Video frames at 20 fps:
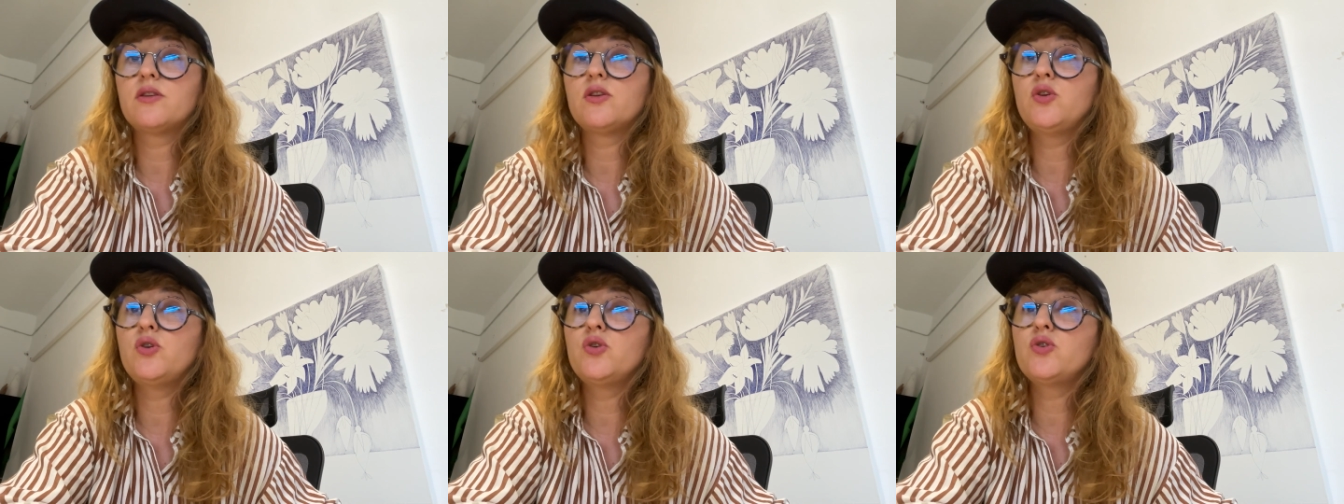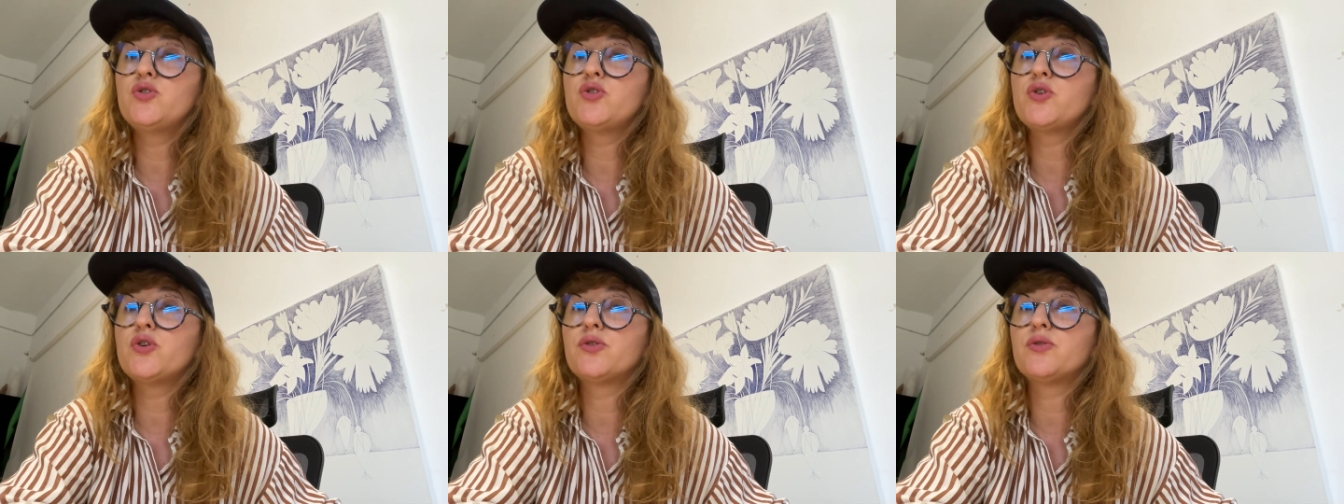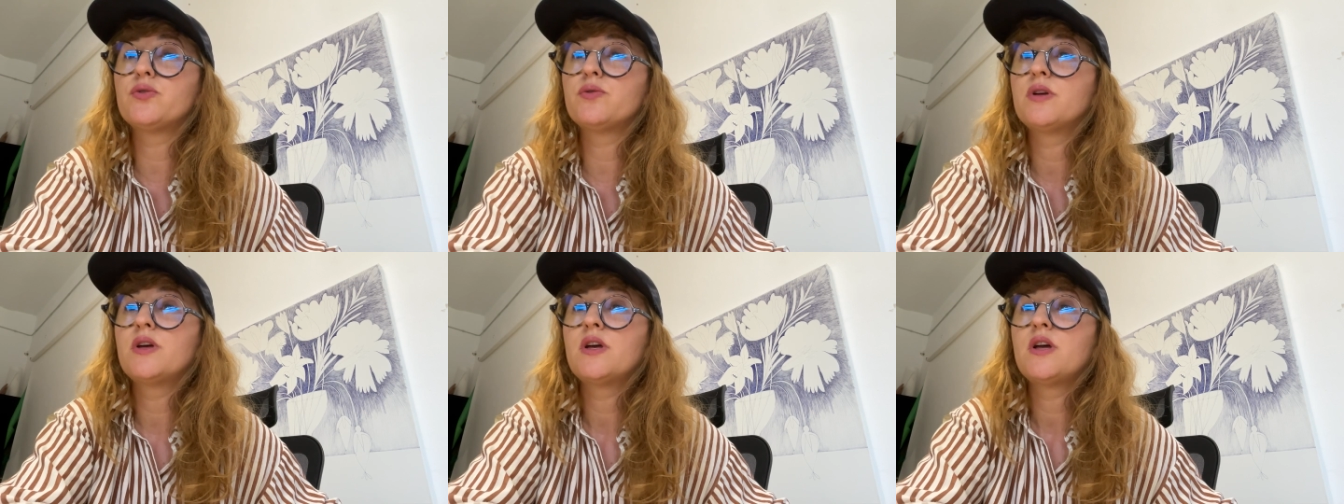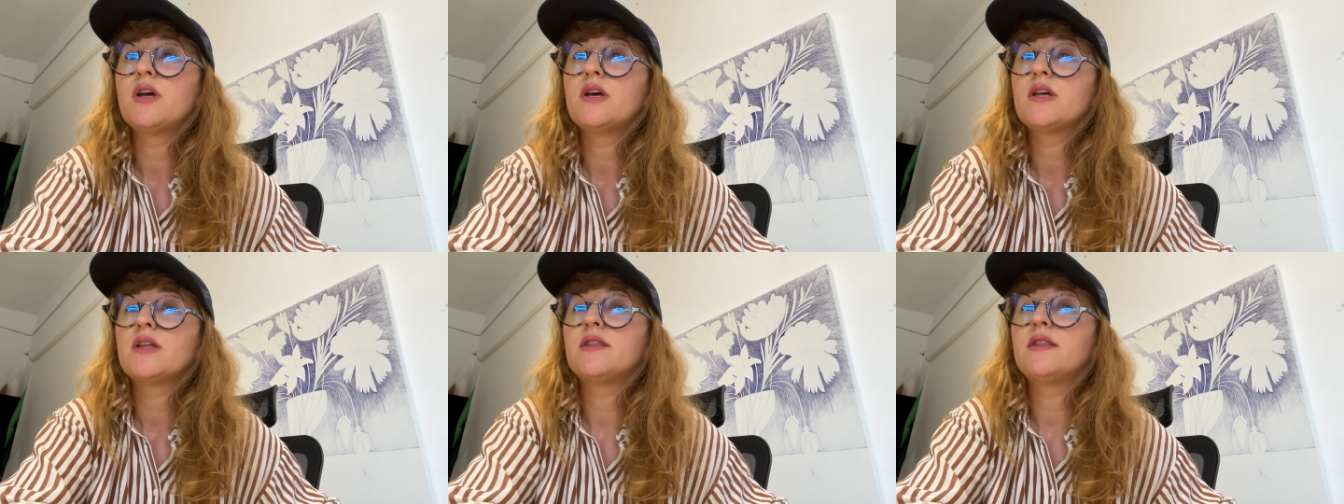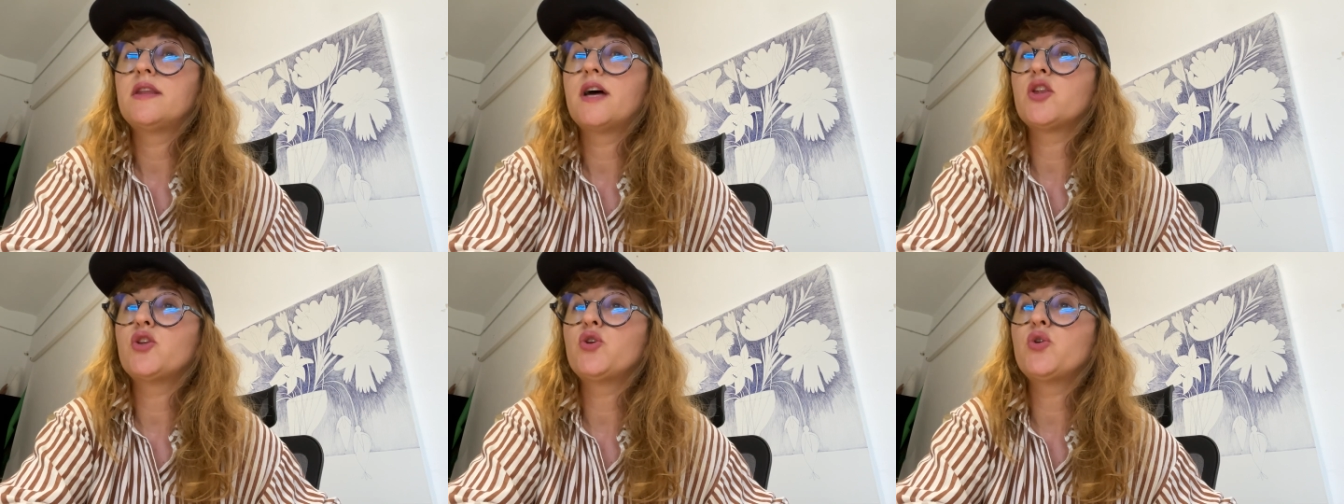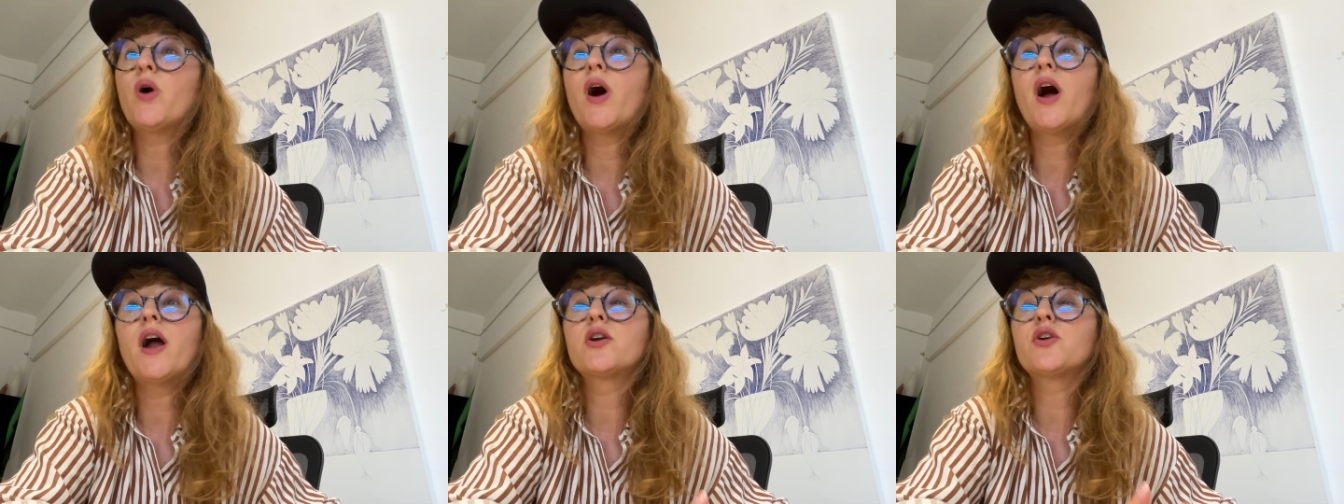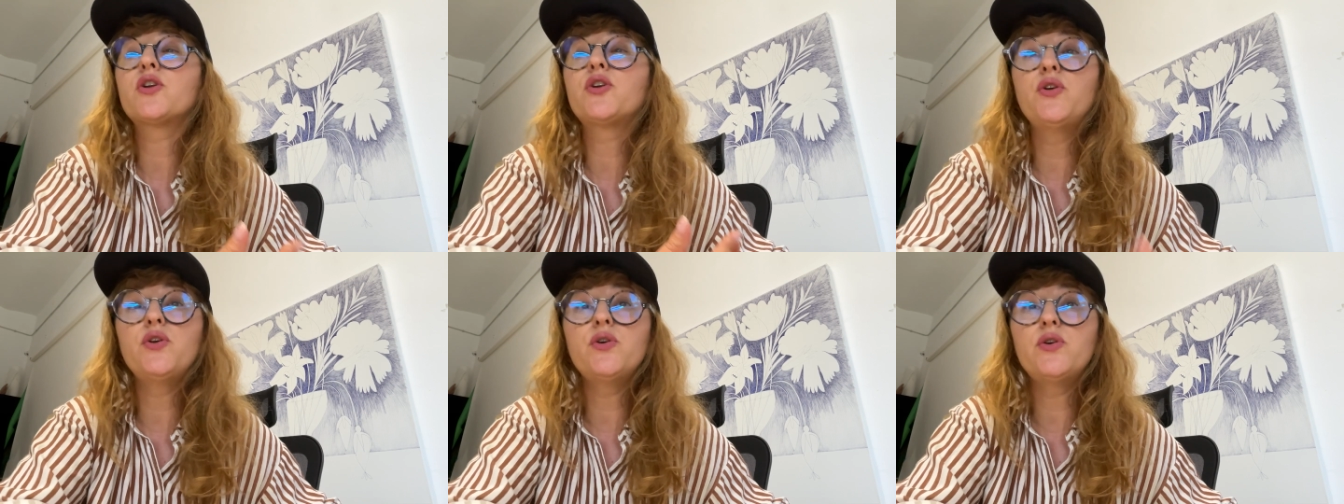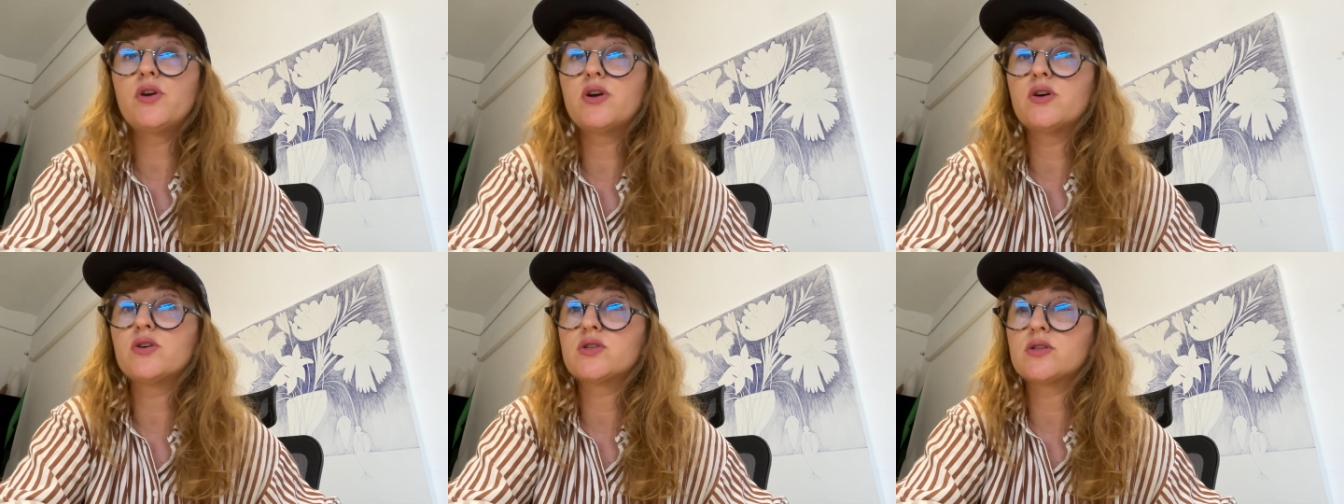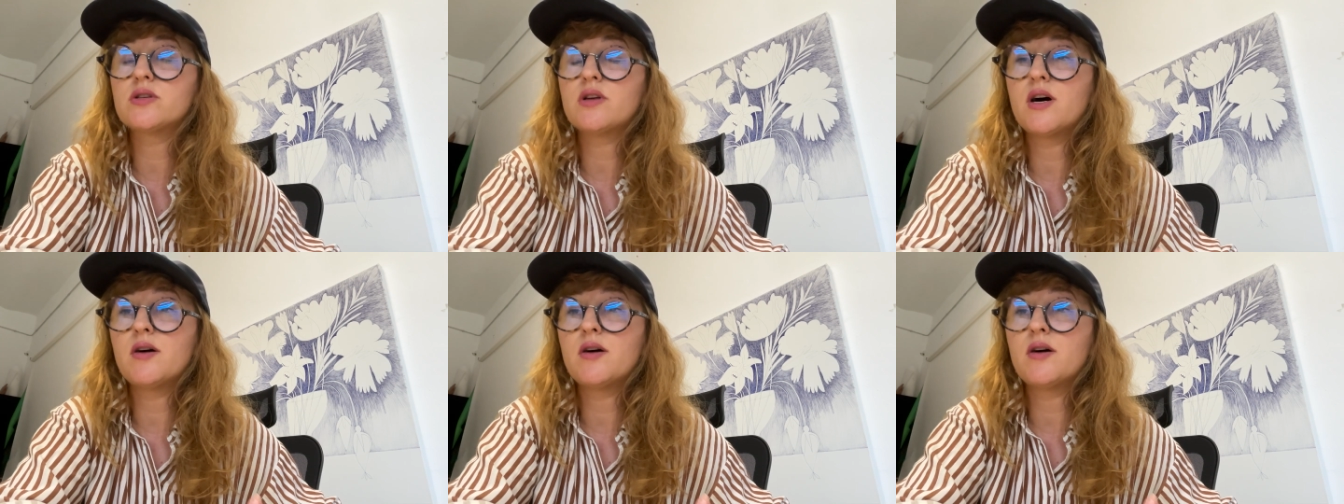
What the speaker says: you are curious